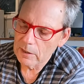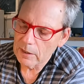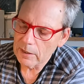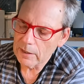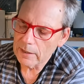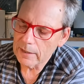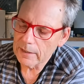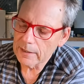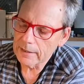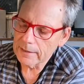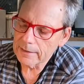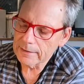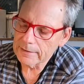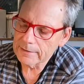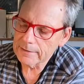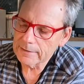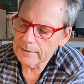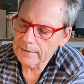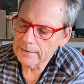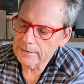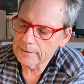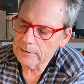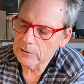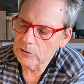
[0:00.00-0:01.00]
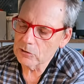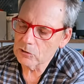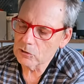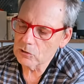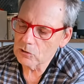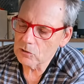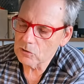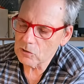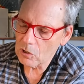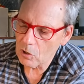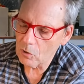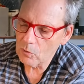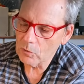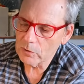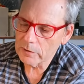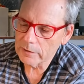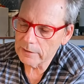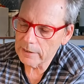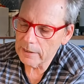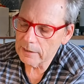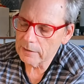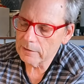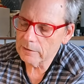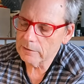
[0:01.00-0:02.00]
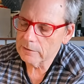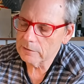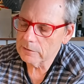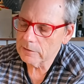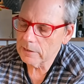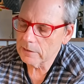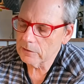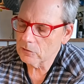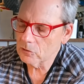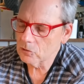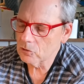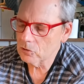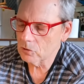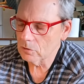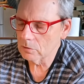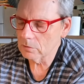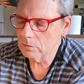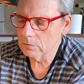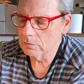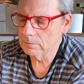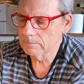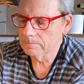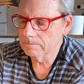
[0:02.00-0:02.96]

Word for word: and then you can just hold it down and take the shot.